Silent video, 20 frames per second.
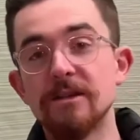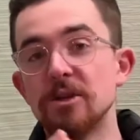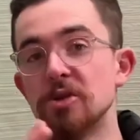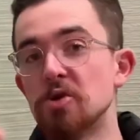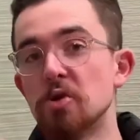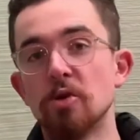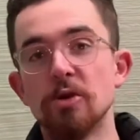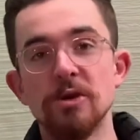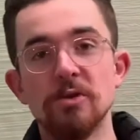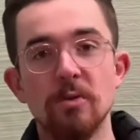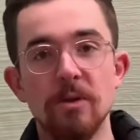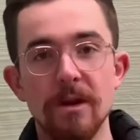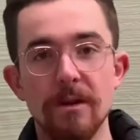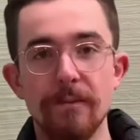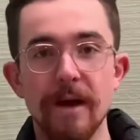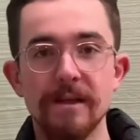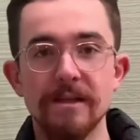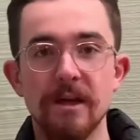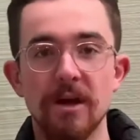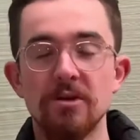Georgia is one of the
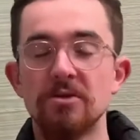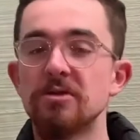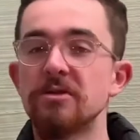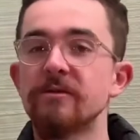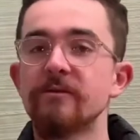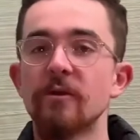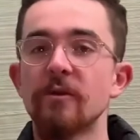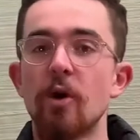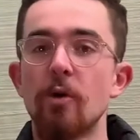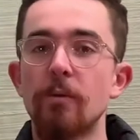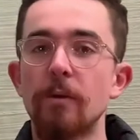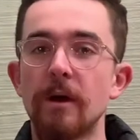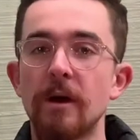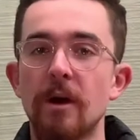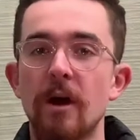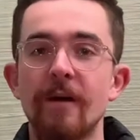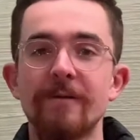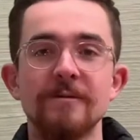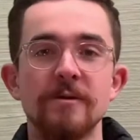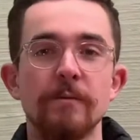best countries for opening an
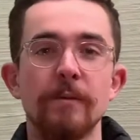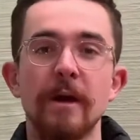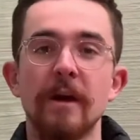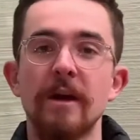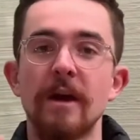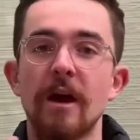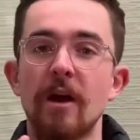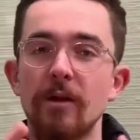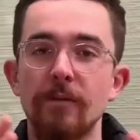offshore bank account.